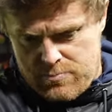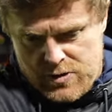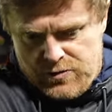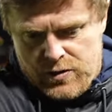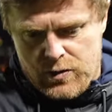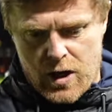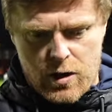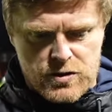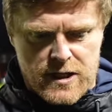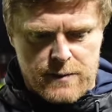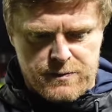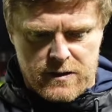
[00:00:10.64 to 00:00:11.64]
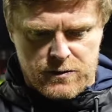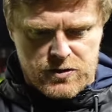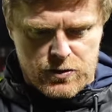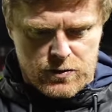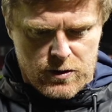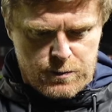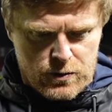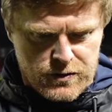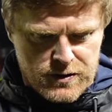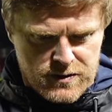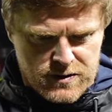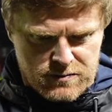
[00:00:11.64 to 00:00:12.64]
The two goals are absolute sucker
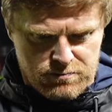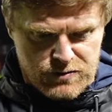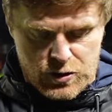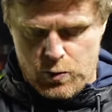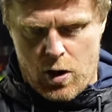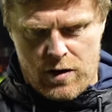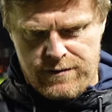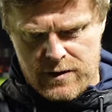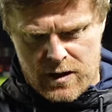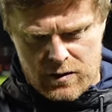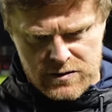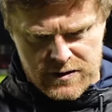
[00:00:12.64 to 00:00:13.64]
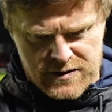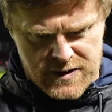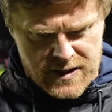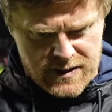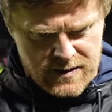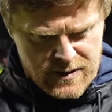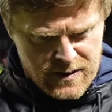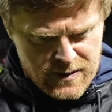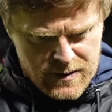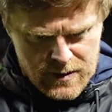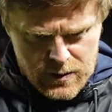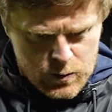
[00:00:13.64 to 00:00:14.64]
punches. Two awful goals, I'd say.
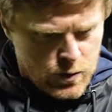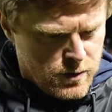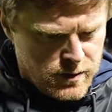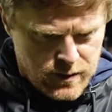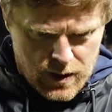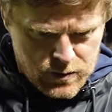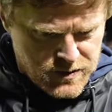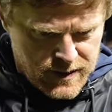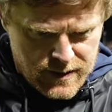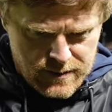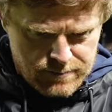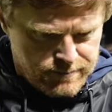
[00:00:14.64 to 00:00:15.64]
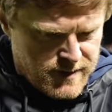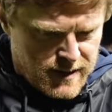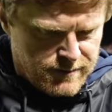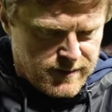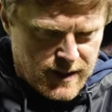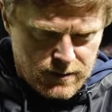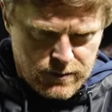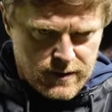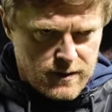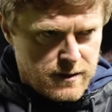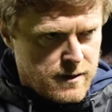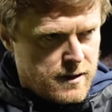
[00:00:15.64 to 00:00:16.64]
One goes in, haven't dealt with
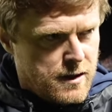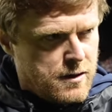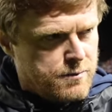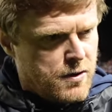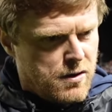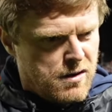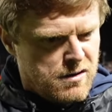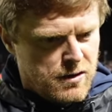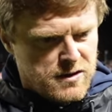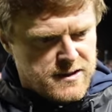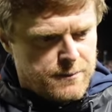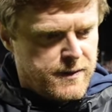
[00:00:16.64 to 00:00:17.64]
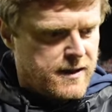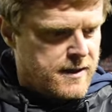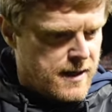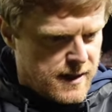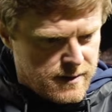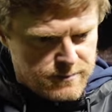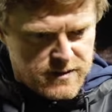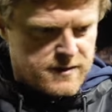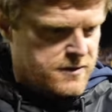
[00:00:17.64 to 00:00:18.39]
a long ball, lost that bit of calmness.